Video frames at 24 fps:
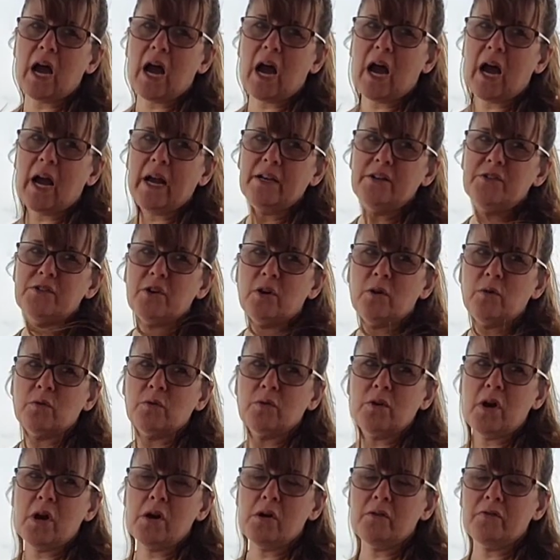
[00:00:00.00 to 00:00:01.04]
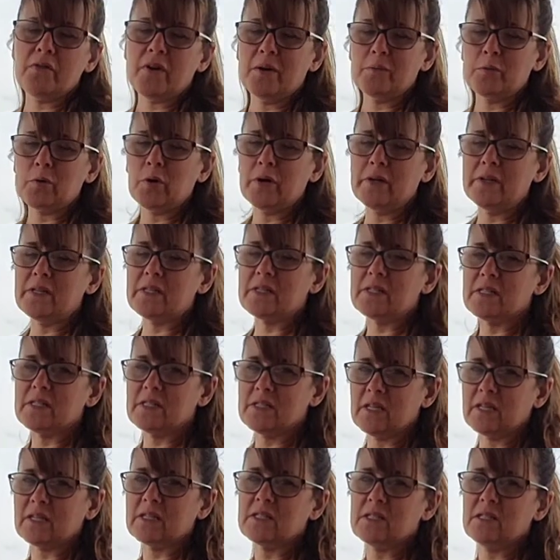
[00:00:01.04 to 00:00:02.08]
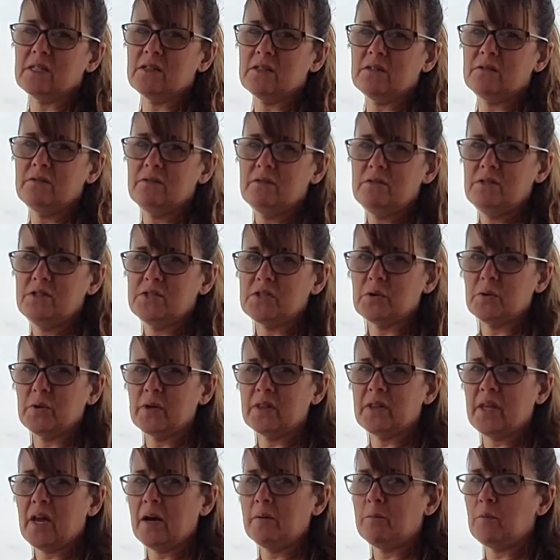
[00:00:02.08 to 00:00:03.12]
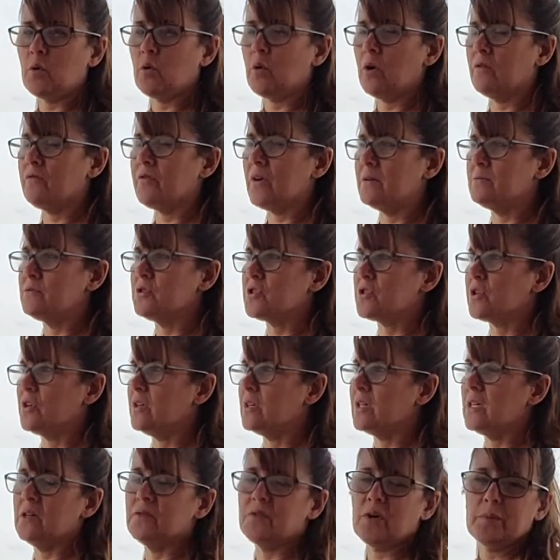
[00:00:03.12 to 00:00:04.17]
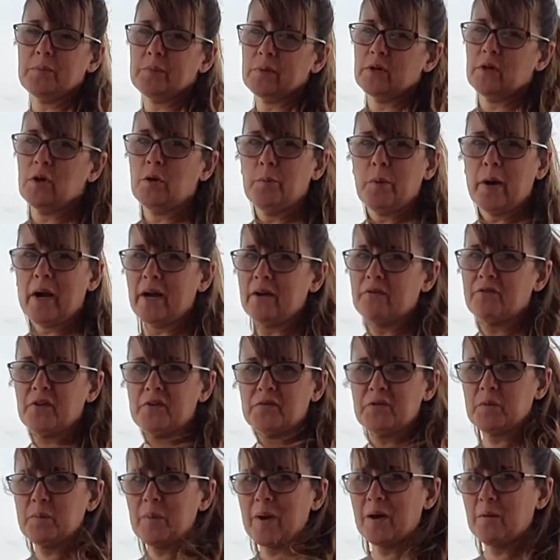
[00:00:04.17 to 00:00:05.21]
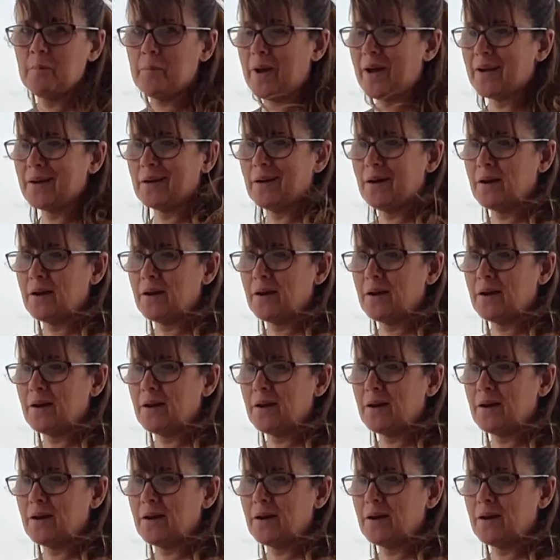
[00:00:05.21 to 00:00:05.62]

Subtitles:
I don't know if I'm going to stick to doing them or if I'm just going to give up and go buy a 50-pound bag of